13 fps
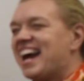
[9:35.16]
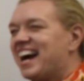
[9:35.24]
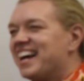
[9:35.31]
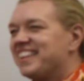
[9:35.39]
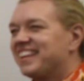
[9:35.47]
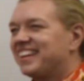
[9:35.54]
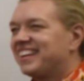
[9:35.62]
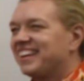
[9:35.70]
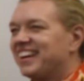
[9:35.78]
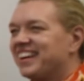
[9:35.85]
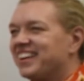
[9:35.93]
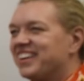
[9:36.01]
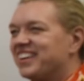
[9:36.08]
I think
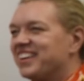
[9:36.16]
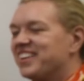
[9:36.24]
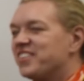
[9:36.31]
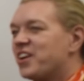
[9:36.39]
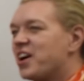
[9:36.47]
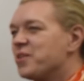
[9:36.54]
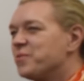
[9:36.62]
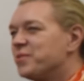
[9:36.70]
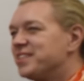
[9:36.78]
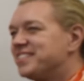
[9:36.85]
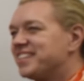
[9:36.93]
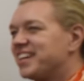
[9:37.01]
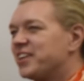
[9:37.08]
I
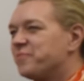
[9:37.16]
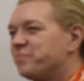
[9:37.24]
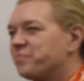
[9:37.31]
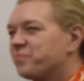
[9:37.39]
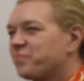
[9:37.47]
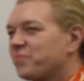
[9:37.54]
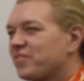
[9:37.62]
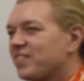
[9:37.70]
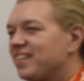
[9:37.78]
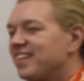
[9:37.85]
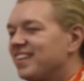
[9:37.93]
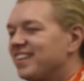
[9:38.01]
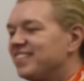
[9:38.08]
would.
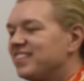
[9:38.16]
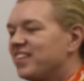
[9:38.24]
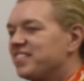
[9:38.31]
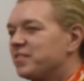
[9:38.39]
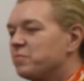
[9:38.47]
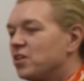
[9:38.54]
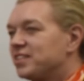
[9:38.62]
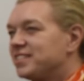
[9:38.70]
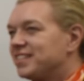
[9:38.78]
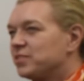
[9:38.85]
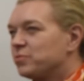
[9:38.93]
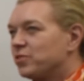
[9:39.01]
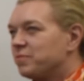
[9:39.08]
I think
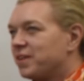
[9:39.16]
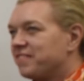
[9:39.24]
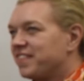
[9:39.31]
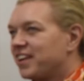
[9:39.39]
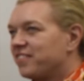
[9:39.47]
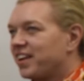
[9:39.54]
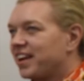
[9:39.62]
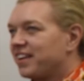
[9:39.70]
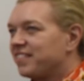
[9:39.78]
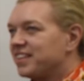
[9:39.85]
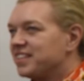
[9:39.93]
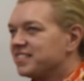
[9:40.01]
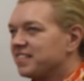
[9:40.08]
marketing is one of my favorite
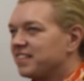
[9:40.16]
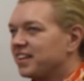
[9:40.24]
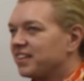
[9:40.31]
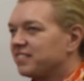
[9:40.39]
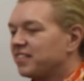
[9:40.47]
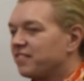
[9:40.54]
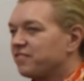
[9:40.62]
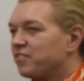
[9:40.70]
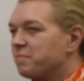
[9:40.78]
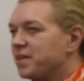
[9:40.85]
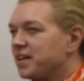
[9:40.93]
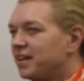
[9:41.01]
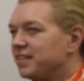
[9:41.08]
areas. I think that for
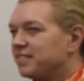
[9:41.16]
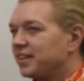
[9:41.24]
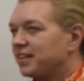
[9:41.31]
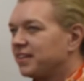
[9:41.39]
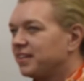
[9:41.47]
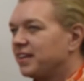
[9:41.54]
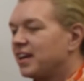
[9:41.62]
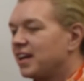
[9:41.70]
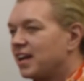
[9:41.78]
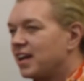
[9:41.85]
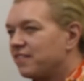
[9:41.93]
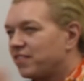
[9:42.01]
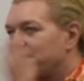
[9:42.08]
me,
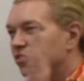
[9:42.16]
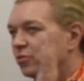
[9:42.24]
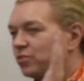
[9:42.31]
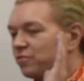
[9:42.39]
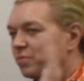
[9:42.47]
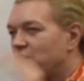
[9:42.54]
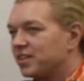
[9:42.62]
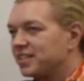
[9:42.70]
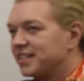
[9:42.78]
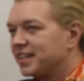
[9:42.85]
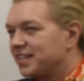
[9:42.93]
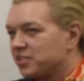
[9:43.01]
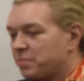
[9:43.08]
if I thought of
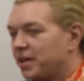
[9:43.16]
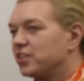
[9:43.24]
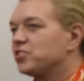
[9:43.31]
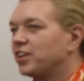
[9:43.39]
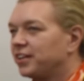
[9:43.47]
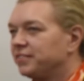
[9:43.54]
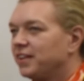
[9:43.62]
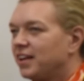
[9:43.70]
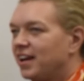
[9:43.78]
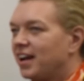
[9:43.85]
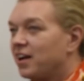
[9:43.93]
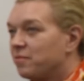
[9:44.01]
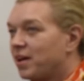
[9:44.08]
marketing as a picture,
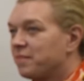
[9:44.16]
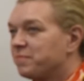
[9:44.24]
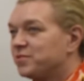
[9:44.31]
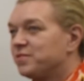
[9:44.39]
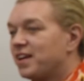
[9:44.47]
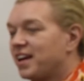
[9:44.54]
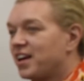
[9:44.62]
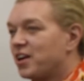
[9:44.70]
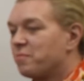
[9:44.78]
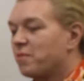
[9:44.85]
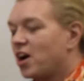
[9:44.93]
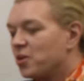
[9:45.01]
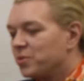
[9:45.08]

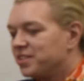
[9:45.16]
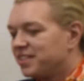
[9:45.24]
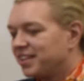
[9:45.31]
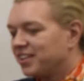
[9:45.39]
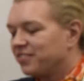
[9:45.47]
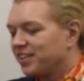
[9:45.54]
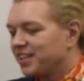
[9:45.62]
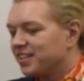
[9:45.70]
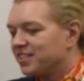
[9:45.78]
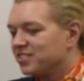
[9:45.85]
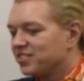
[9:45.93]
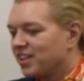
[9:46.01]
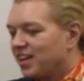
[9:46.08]
I would think of it
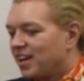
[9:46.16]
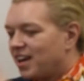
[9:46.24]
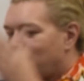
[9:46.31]
as